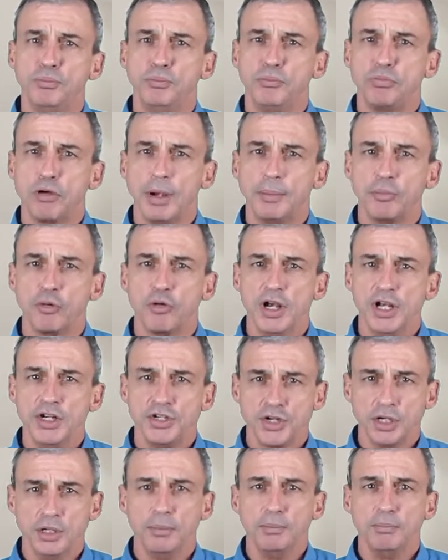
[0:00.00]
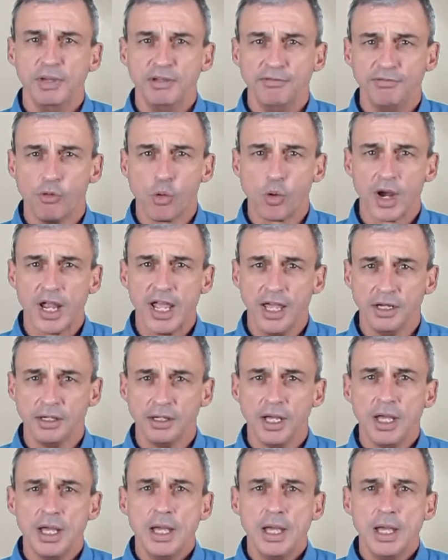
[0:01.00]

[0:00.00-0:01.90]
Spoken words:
preparation beforehand.